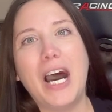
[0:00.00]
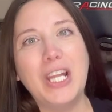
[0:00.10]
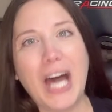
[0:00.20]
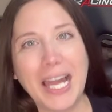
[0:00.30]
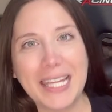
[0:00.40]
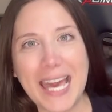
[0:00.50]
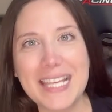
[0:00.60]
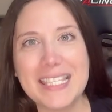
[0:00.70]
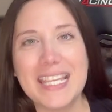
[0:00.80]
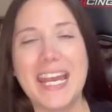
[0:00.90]
a lot
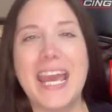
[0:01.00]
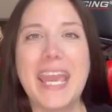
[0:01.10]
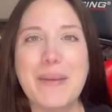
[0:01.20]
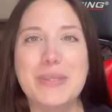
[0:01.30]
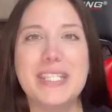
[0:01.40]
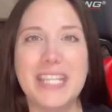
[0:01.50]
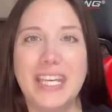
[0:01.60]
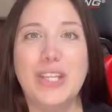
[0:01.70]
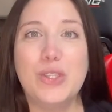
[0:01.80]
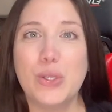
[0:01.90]
less, and I am
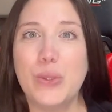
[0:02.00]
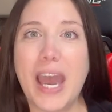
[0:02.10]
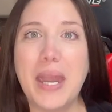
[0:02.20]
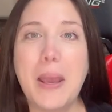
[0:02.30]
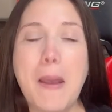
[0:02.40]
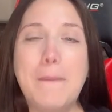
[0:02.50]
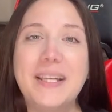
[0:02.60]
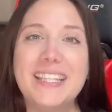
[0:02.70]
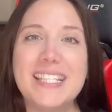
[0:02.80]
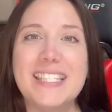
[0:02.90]
sticking to that,
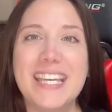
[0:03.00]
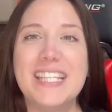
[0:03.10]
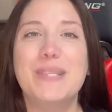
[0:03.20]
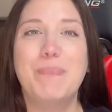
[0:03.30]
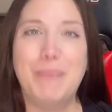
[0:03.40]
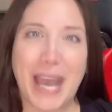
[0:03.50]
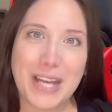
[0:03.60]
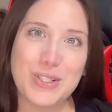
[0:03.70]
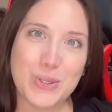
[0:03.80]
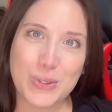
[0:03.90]
but this is
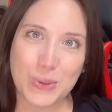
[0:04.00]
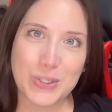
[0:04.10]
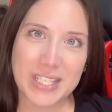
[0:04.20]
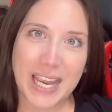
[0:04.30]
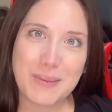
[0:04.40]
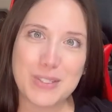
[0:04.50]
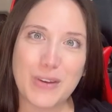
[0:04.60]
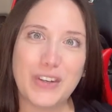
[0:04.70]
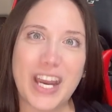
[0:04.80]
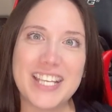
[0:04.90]
back to school time. So
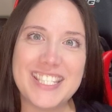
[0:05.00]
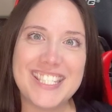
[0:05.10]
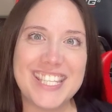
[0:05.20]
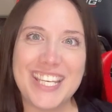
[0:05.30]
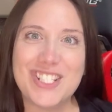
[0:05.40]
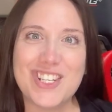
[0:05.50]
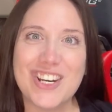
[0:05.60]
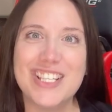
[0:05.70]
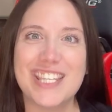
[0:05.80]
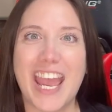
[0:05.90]
for us
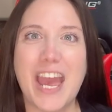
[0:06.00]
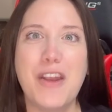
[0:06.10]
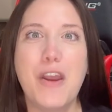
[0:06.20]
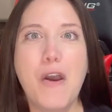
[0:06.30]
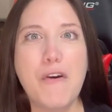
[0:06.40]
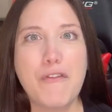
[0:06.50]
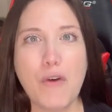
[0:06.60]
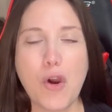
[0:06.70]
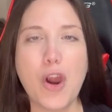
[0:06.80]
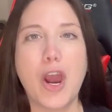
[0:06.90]
teachers and
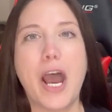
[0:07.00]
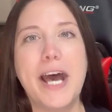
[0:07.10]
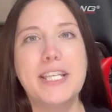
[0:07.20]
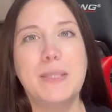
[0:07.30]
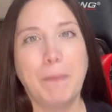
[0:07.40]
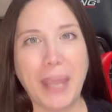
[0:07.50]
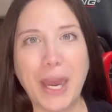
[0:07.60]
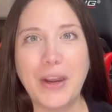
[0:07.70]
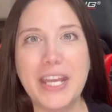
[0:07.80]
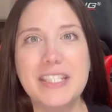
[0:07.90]
for us
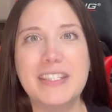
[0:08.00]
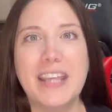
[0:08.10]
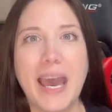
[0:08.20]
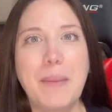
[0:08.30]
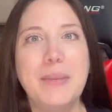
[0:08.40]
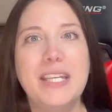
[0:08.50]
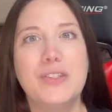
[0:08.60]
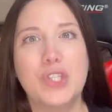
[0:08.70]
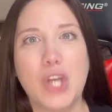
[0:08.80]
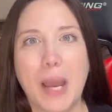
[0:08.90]
parents, that
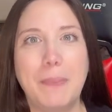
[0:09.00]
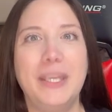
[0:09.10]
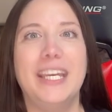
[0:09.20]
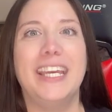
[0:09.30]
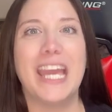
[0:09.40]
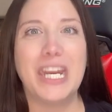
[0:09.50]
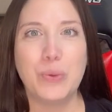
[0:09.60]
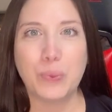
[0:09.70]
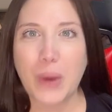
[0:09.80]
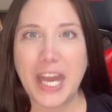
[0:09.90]
means shopping and
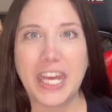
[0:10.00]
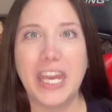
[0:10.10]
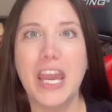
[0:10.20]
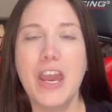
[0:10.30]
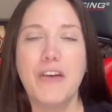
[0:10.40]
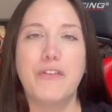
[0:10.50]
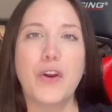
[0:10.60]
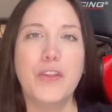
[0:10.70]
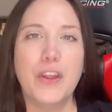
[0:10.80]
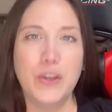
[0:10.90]
getting ready
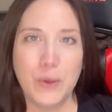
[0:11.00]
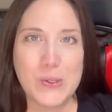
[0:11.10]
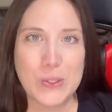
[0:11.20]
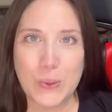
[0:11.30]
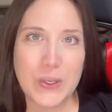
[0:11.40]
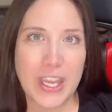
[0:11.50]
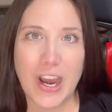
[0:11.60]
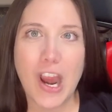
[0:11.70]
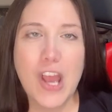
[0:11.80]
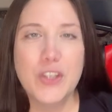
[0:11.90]
for the new school
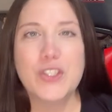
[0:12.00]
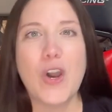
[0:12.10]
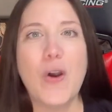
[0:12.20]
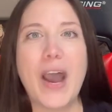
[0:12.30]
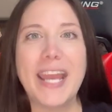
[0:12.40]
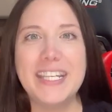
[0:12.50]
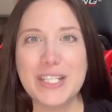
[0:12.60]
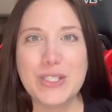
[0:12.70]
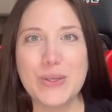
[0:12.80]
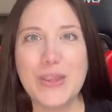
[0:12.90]
year. So I
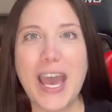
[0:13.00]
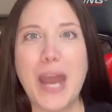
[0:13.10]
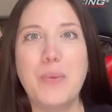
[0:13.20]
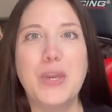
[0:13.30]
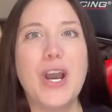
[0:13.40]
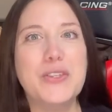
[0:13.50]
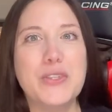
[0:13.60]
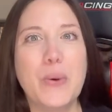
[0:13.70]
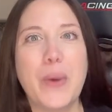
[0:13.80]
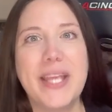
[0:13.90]
did do that. We
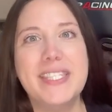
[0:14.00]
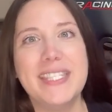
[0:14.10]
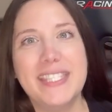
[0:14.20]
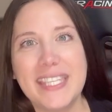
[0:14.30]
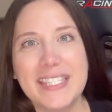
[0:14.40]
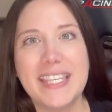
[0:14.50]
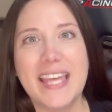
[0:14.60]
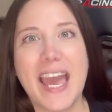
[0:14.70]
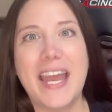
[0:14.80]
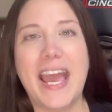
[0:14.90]
also went to
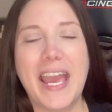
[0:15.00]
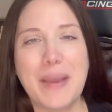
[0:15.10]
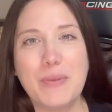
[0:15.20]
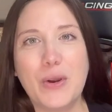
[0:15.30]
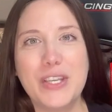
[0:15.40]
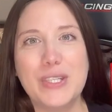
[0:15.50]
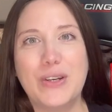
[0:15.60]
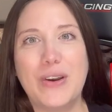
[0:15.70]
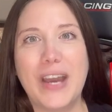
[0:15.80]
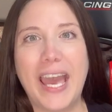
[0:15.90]
Disneyland. I am going to
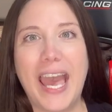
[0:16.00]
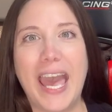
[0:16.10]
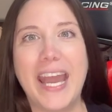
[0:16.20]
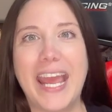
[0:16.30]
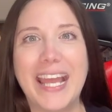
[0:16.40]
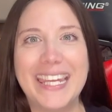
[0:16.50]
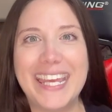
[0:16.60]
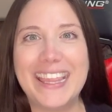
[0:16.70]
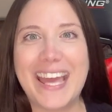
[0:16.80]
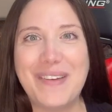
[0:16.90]
go ahead and
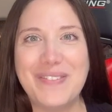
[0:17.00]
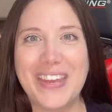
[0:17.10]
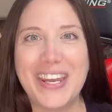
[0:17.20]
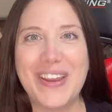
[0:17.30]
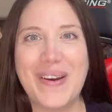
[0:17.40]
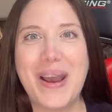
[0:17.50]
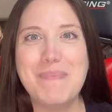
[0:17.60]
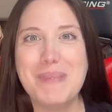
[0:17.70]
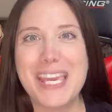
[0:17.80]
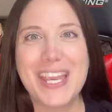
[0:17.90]
link that video
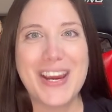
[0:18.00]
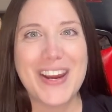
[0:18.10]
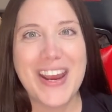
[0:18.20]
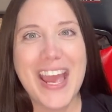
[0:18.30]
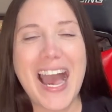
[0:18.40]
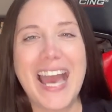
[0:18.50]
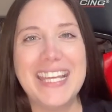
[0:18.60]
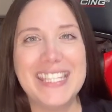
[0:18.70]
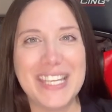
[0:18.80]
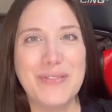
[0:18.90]
up here.
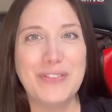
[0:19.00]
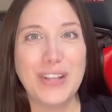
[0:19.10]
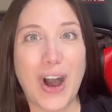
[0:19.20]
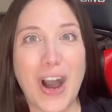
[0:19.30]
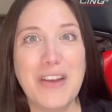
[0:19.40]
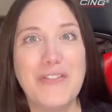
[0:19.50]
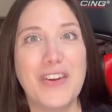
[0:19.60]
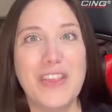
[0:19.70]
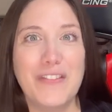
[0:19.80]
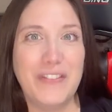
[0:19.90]
I did vlog
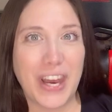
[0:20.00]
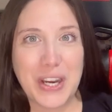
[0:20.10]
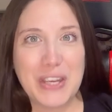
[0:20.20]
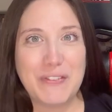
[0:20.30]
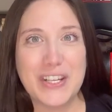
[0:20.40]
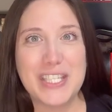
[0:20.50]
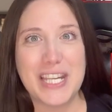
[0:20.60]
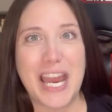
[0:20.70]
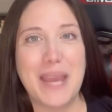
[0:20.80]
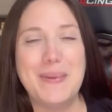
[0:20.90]
for the very first
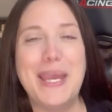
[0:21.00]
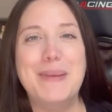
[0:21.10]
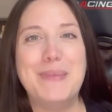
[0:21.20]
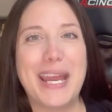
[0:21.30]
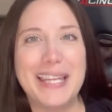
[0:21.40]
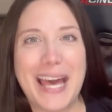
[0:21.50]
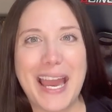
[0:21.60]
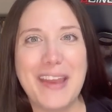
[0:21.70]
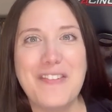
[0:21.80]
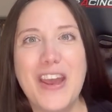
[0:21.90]
time in my
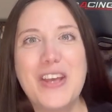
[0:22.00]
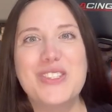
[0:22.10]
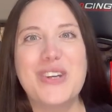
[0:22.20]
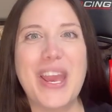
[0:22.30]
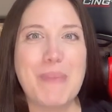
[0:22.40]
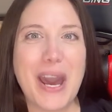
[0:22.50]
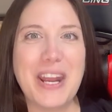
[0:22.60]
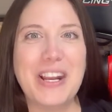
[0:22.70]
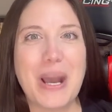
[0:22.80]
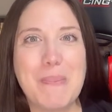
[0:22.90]
life. So I bought
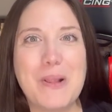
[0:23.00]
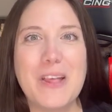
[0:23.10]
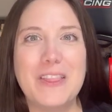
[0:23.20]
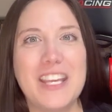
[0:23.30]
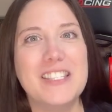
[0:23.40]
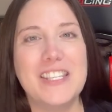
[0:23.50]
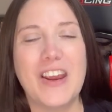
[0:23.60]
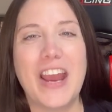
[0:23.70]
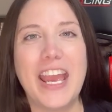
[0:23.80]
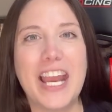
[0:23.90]
a couple of things
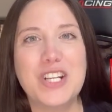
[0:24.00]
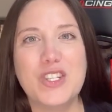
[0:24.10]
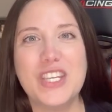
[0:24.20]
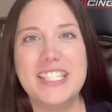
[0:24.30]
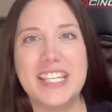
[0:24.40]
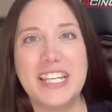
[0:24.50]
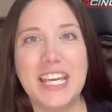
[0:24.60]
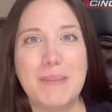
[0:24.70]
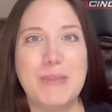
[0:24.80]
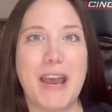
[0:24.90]
here. I actually did
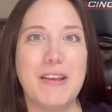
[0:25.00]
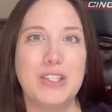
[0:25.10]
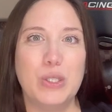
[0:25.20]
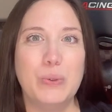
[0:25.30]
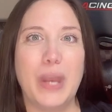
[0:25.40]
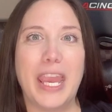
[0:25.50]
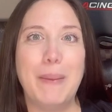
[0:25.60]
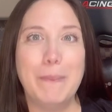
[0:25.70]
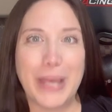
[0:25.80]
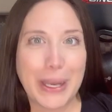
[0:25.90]
keep that to
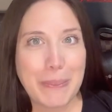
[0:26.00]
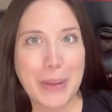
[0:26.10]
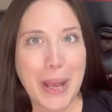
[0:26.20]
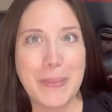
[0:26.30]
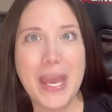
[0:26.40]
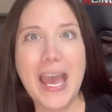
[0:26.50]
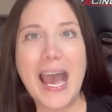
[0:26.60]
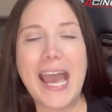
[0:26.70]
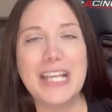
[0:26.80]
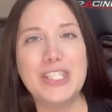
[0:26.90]
a minimum.
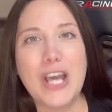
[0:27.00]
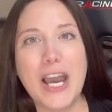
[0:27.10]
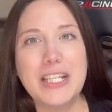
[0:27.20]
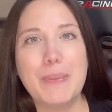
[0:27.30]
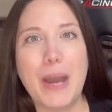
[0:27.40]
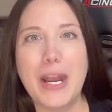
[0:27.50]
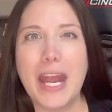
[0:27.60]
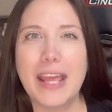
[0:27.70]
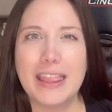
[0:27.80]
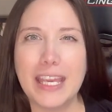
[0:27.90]
I talked about
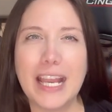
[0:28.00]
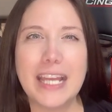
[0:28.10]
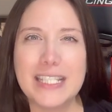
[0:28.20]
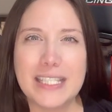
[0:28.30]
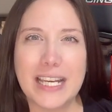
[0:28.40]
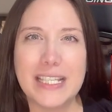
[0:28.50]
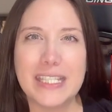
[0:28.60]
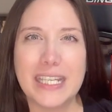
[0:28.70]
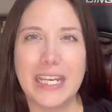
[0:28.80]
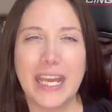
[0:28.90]
it. I think I
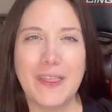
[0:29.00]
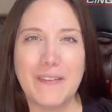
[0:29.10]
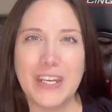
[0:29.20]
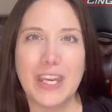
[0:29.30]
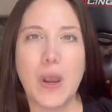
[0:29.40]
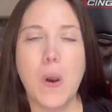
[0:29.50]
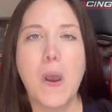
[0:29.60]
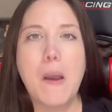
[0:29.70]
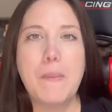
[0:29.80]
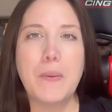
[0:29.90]
discussed it in the video.
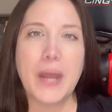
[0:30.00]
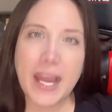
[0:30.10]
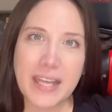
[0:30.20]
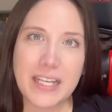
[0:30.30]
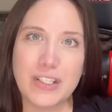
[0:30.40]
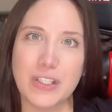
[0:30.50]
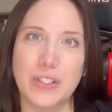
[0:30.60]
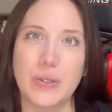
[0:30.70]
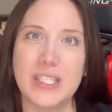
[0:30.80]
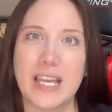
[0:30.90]
But what I like to
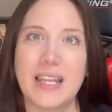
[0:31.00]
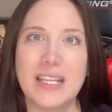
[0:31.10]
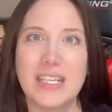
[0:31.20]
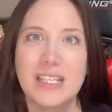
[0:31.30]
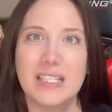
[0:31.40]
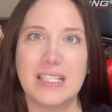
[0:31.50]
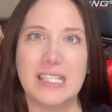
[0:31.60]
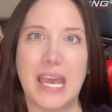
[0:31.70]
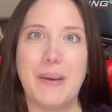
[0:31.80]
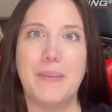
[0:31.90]
do is I like to
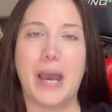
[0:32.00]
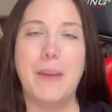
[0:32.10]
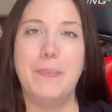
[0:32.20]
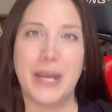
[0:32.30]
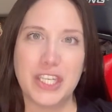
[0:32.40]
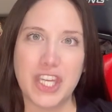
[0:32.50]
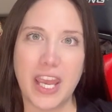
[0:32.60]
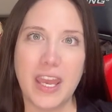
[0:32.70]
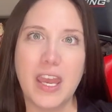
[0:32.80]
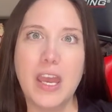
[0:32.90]
set a budget